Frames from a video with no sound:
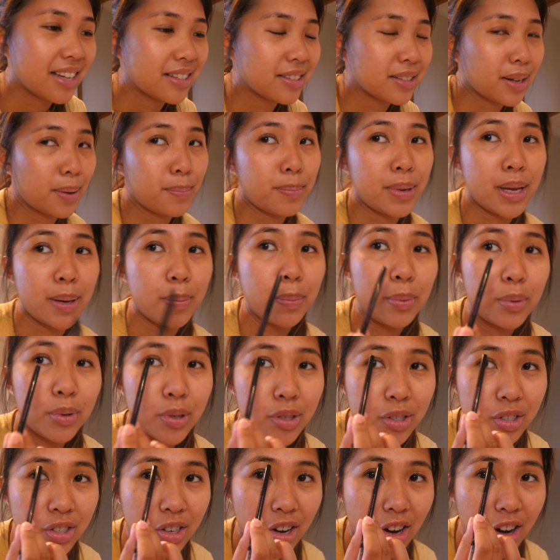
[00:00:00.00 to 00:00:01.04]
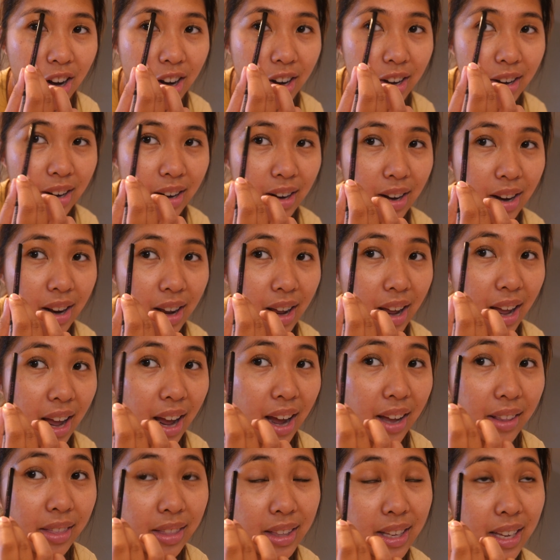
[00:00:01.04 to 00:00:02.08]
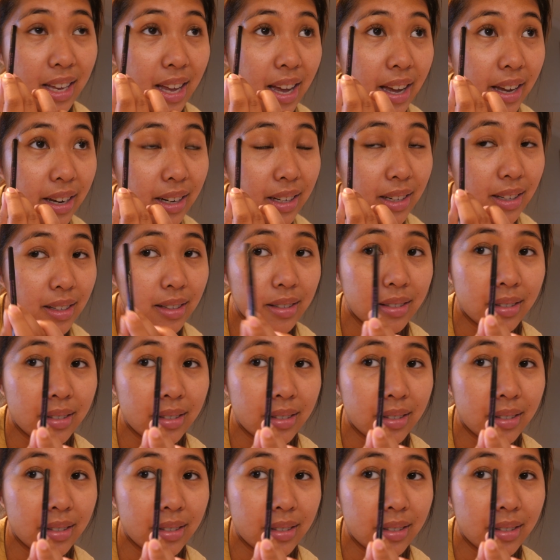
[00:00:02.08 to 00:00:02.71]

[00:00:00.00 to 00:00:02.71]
Some people start at the end,